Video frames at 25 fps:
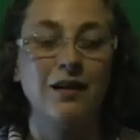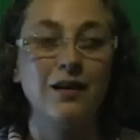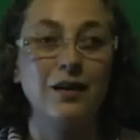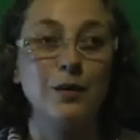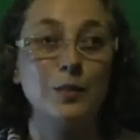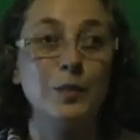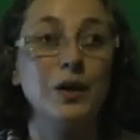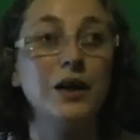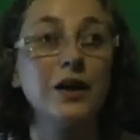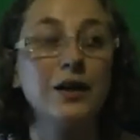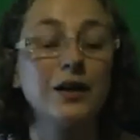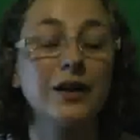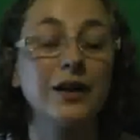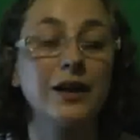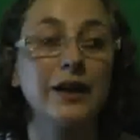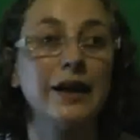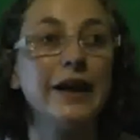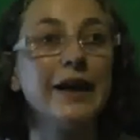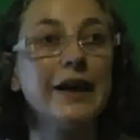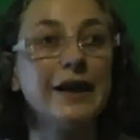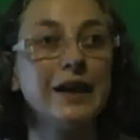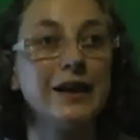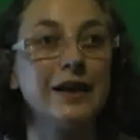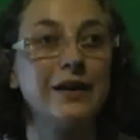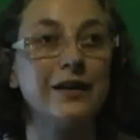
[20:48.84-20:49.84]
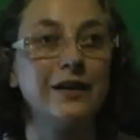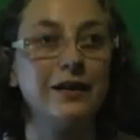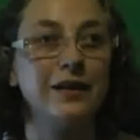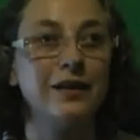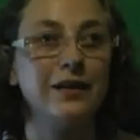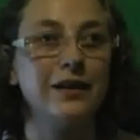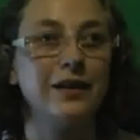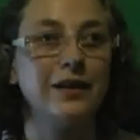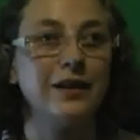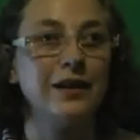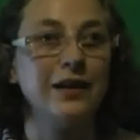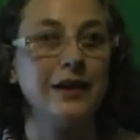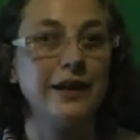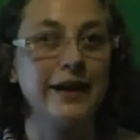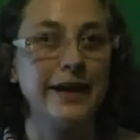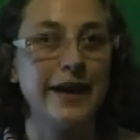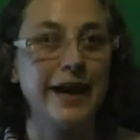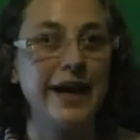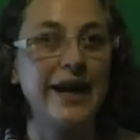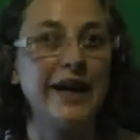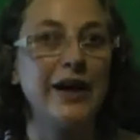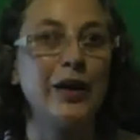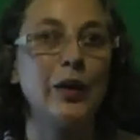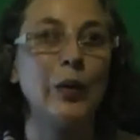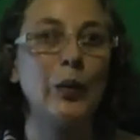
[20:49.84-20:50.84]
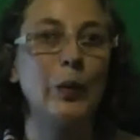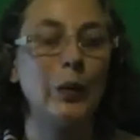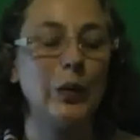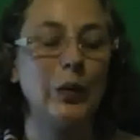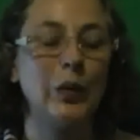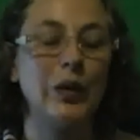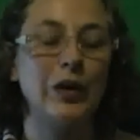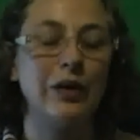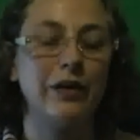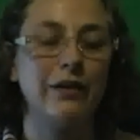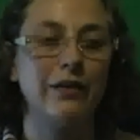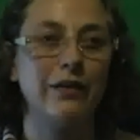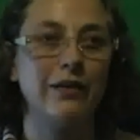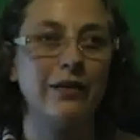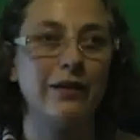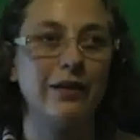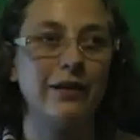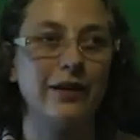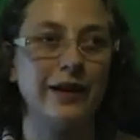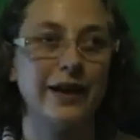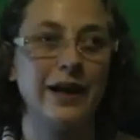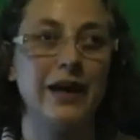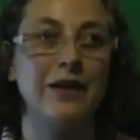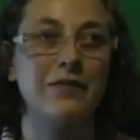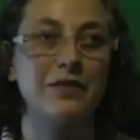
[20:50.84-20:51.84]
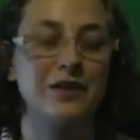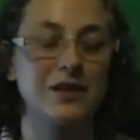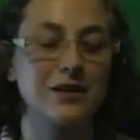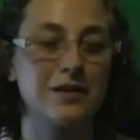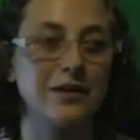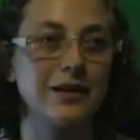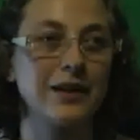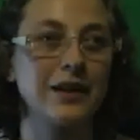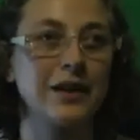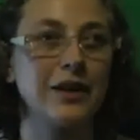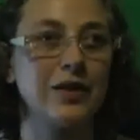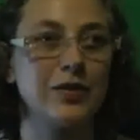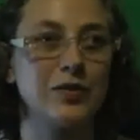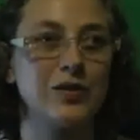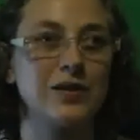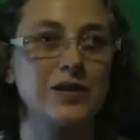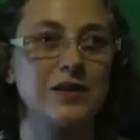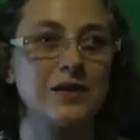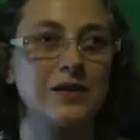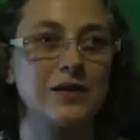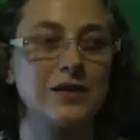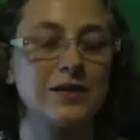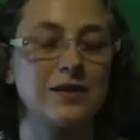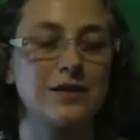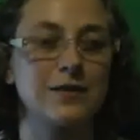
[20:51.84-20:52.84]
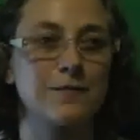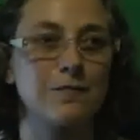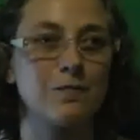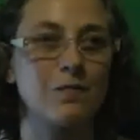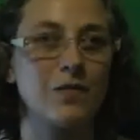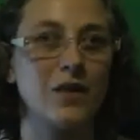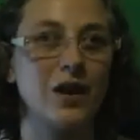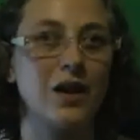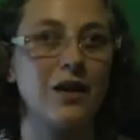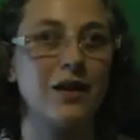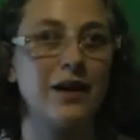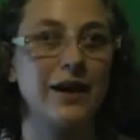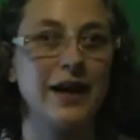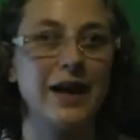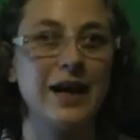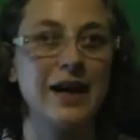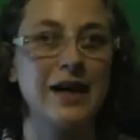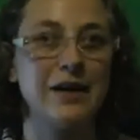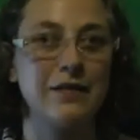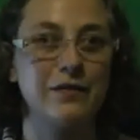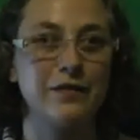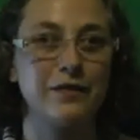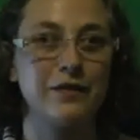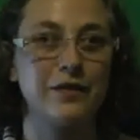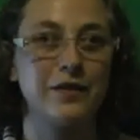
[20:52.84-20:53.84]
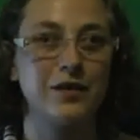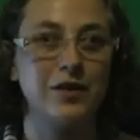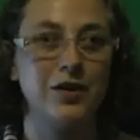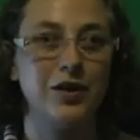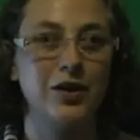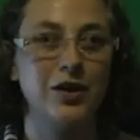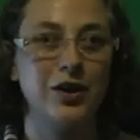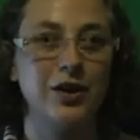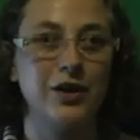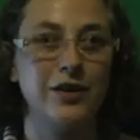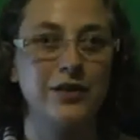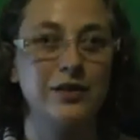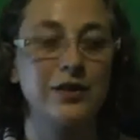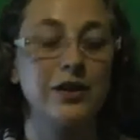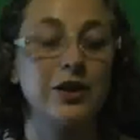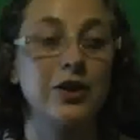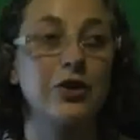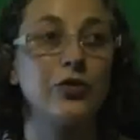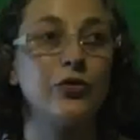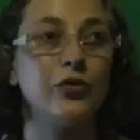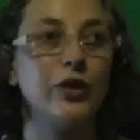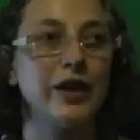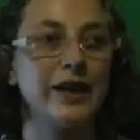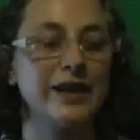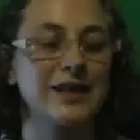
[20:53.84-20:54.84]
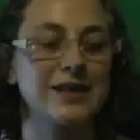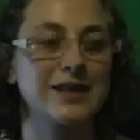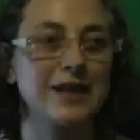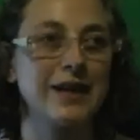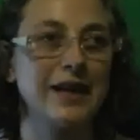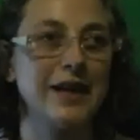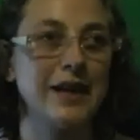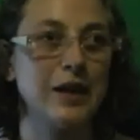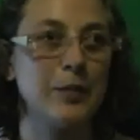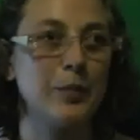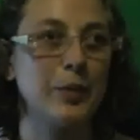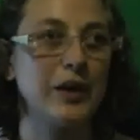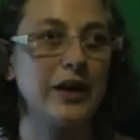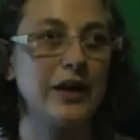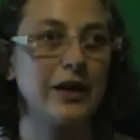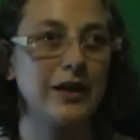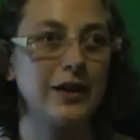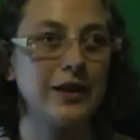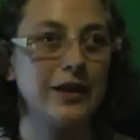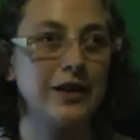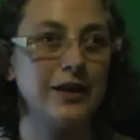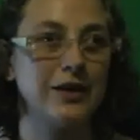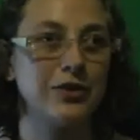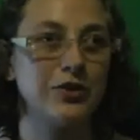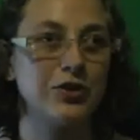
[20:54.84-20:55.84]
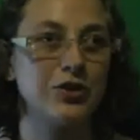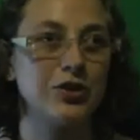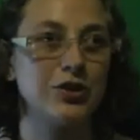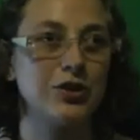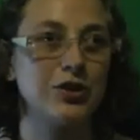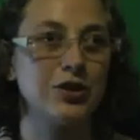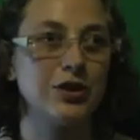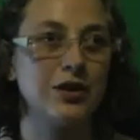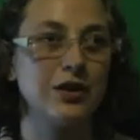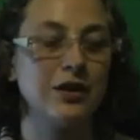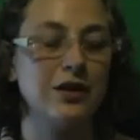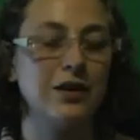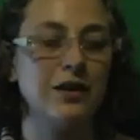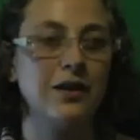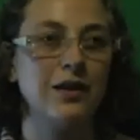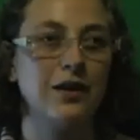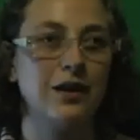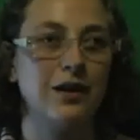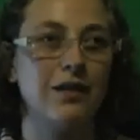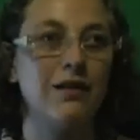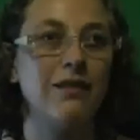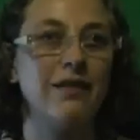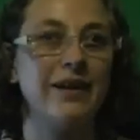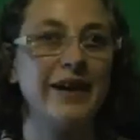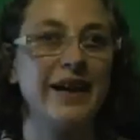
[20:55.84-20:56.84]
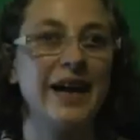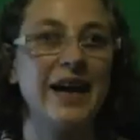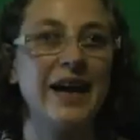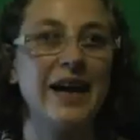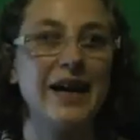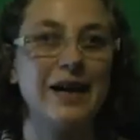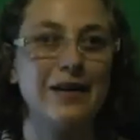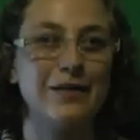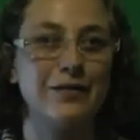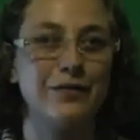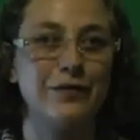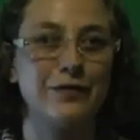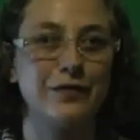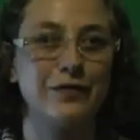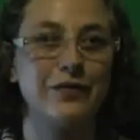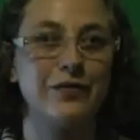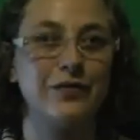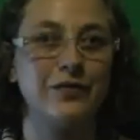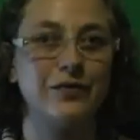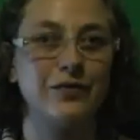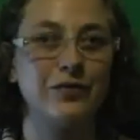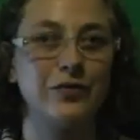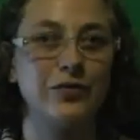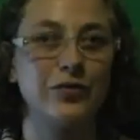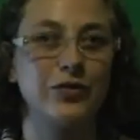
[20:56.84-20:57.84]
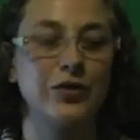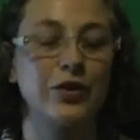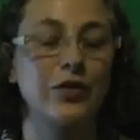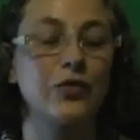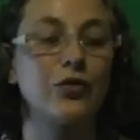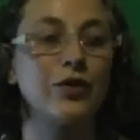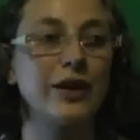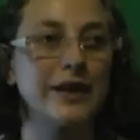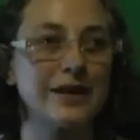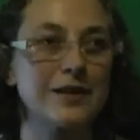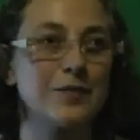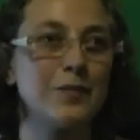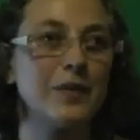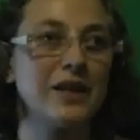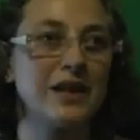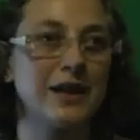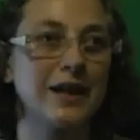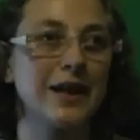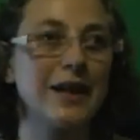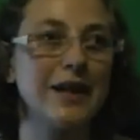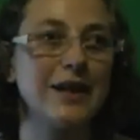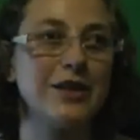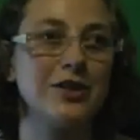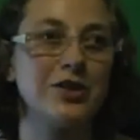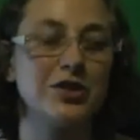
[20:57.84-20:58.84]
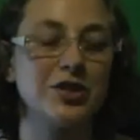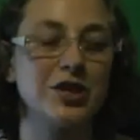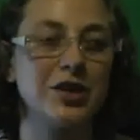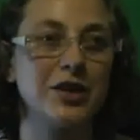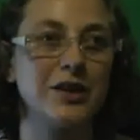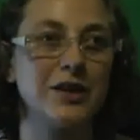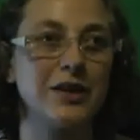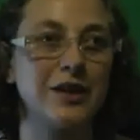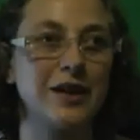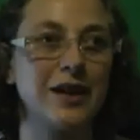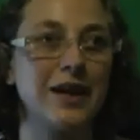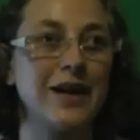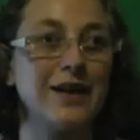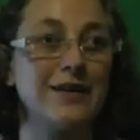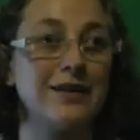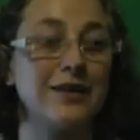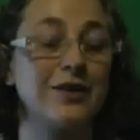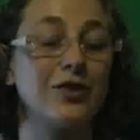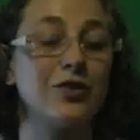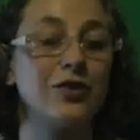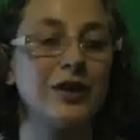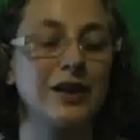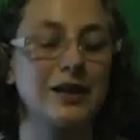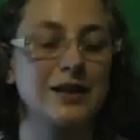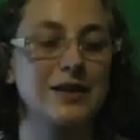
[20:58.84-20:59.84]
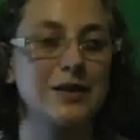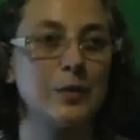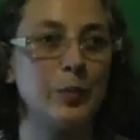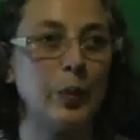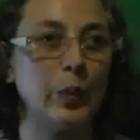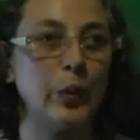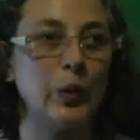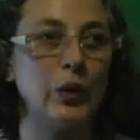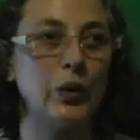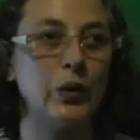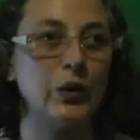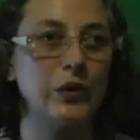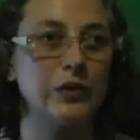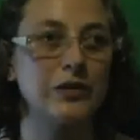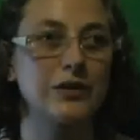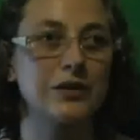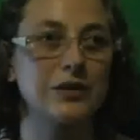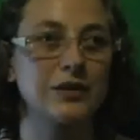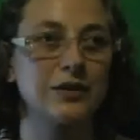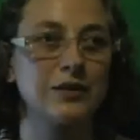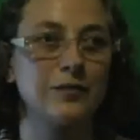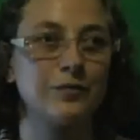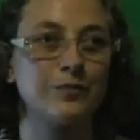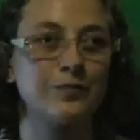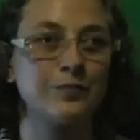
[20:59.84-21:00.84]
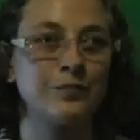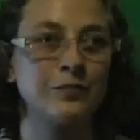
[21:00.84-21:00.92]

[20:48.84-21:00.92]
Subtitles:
I'm lucky now I have a diagnosis. I have the correct care package. I have the correct medication and the correct support.